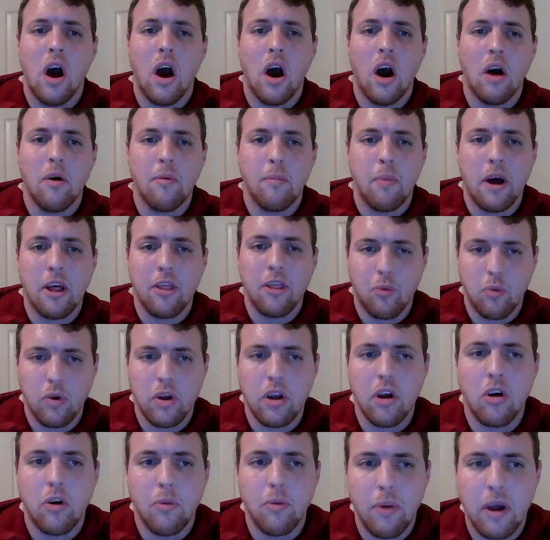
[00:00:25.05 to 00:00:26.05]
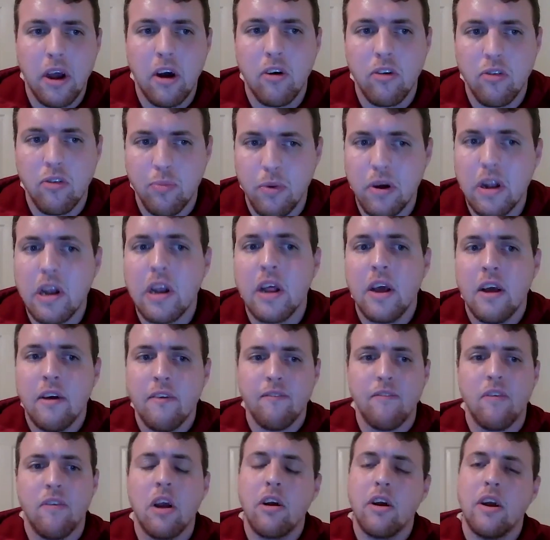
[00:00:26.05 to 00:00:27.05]
about 300 pounds, but
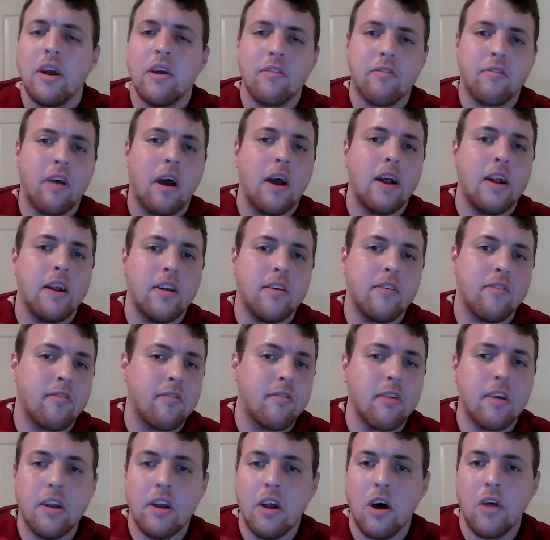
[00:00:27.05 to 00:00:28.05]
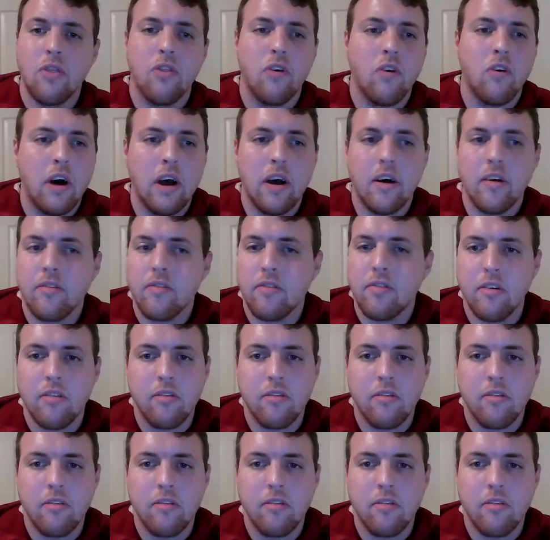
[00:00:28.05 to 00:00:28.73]
very exciting to see nonetheless.